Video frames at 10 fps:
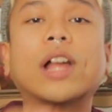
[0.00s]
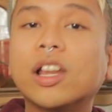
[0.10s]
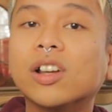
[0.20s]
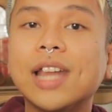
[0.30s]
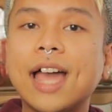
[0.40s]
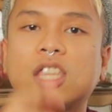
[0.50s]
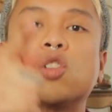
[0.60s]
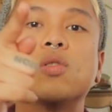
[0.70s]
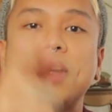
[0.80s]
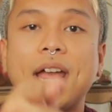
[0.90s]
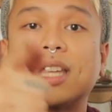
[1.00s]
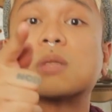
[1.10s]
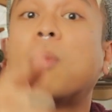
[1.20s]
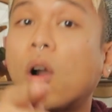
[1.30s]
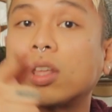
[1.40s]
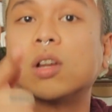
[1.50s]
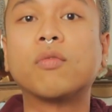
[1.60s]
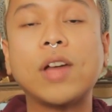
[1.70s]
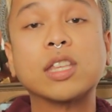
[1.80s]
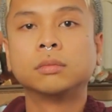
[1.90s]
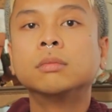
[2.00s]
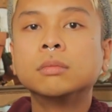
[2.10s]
forget your neck. Your neck is part of your face.